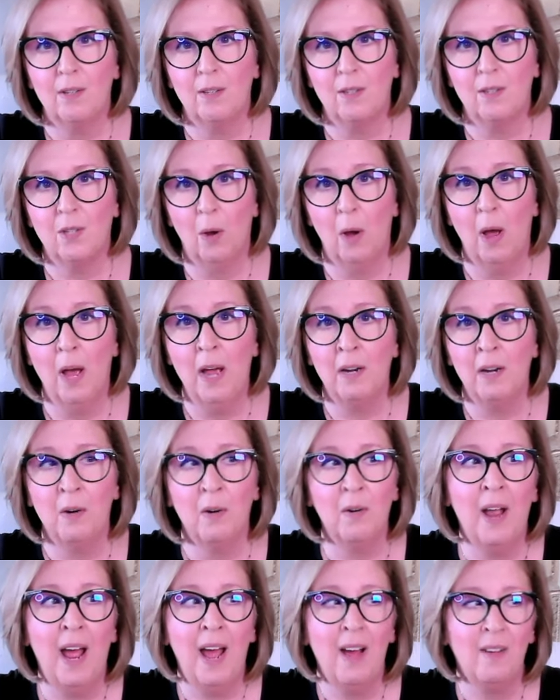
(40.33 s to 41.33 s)
So I
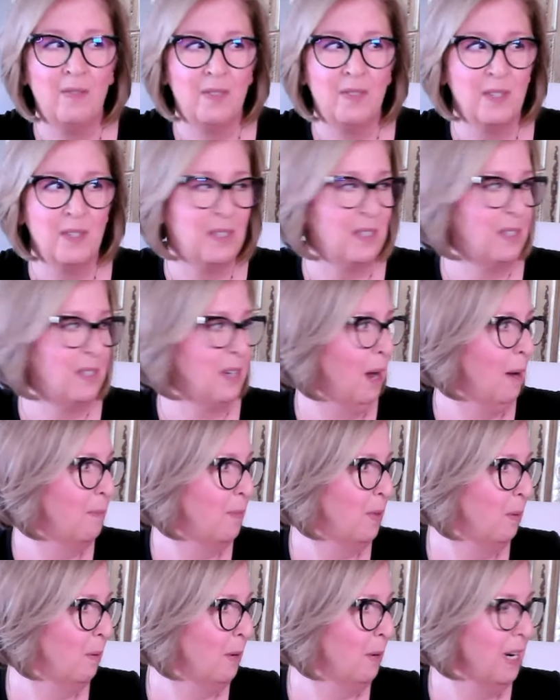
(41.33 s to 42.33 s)
don't have to
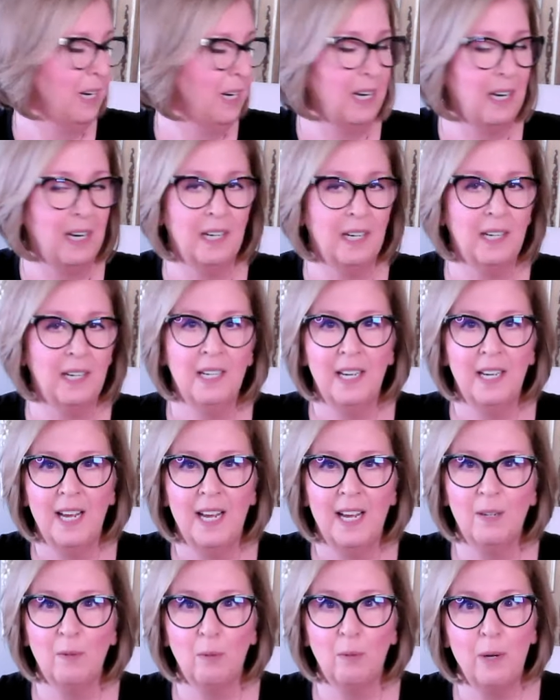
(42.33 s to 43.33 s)
stop the reading
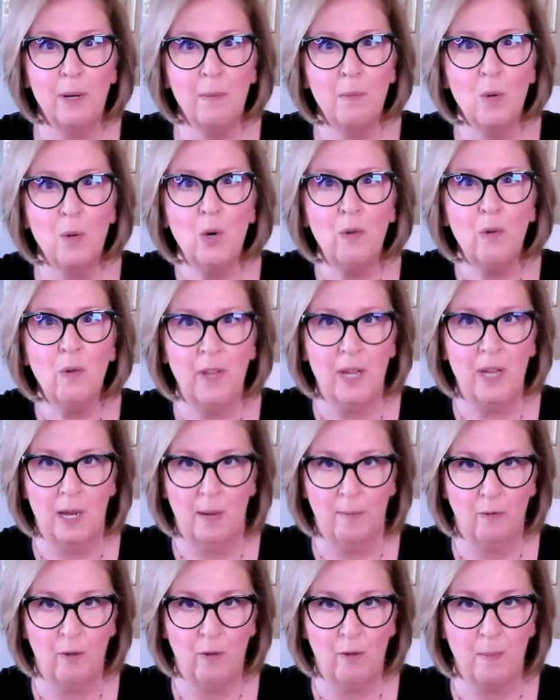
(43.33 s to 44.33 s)
and remove
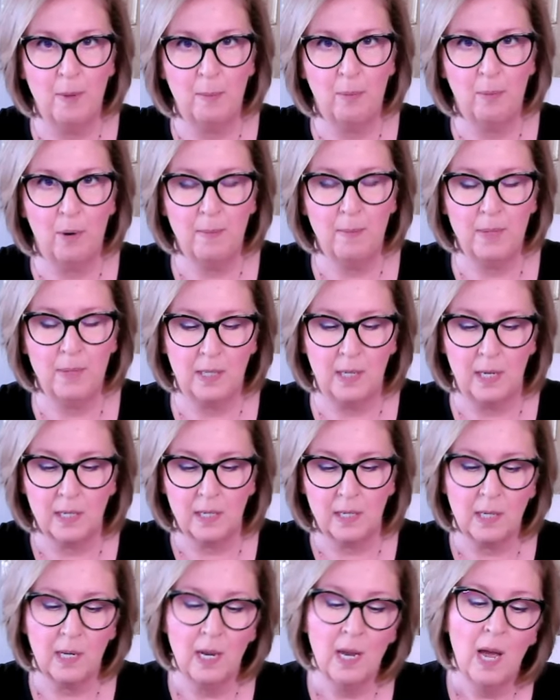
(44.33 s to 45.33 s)
him from the
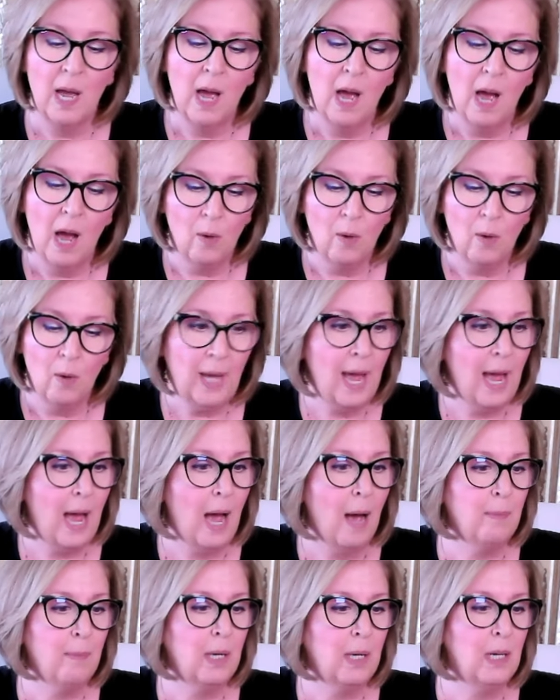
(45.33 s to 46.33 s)
premises. Okay,
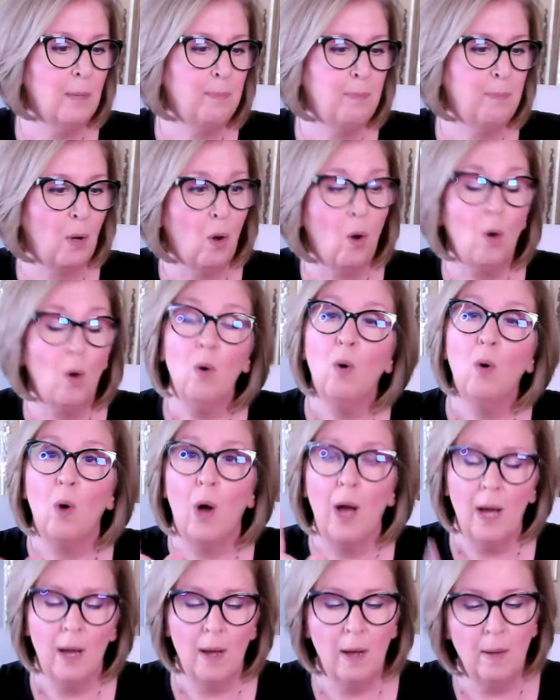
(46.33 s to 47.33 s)
I'm going
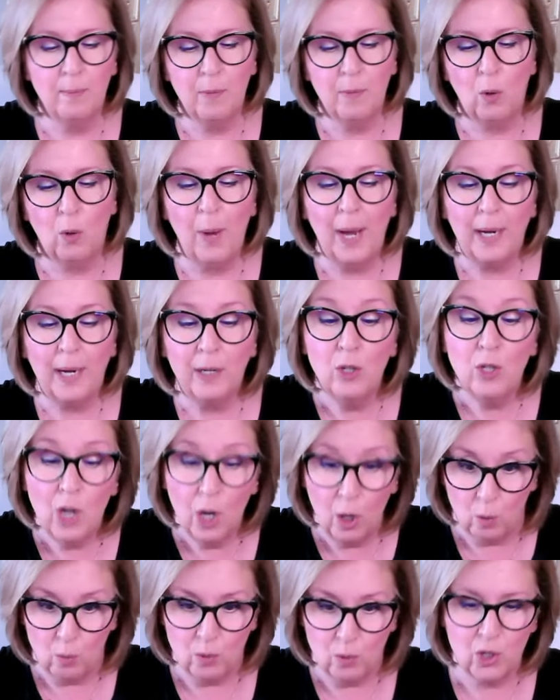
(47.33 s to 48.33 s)
to quick
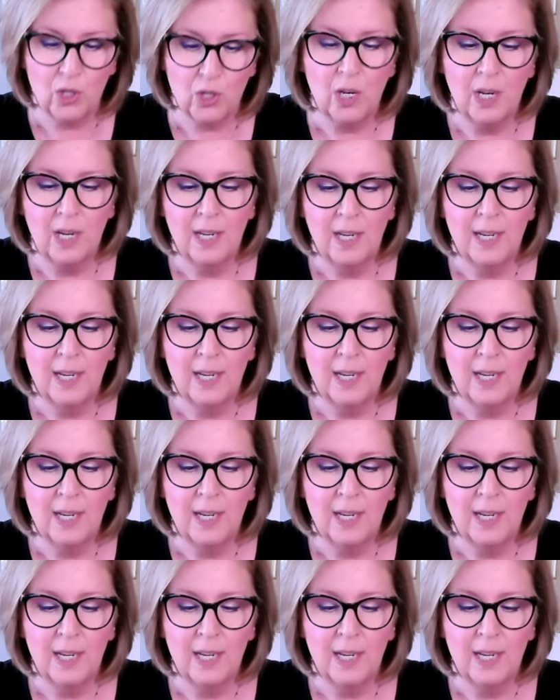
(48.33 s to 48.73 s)
note.